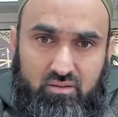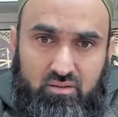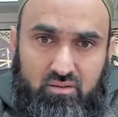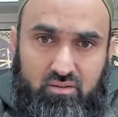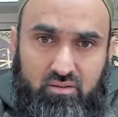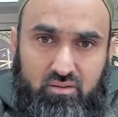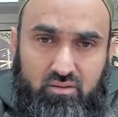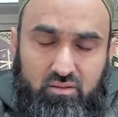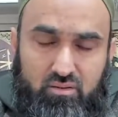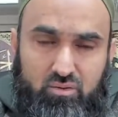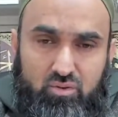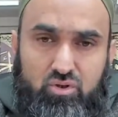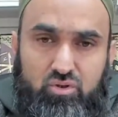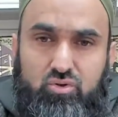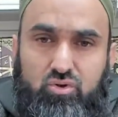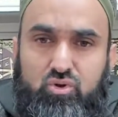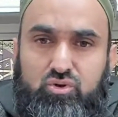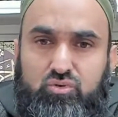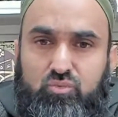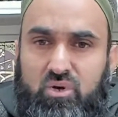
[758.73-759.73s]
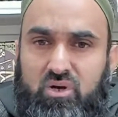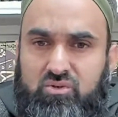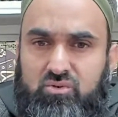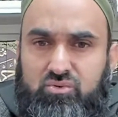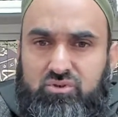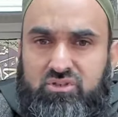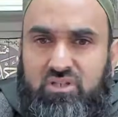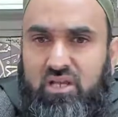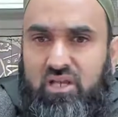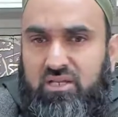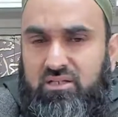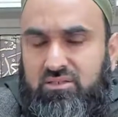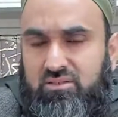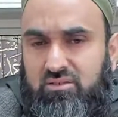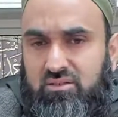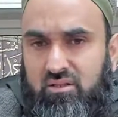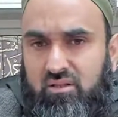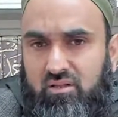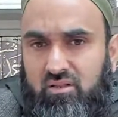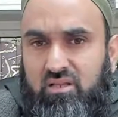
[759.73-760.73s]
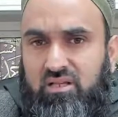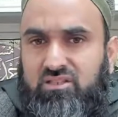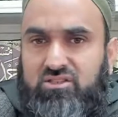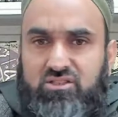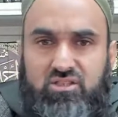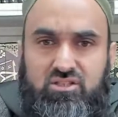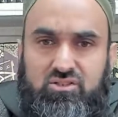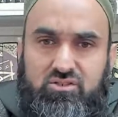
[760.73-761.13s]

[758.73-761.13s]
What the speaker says: Not those ones who says, let's just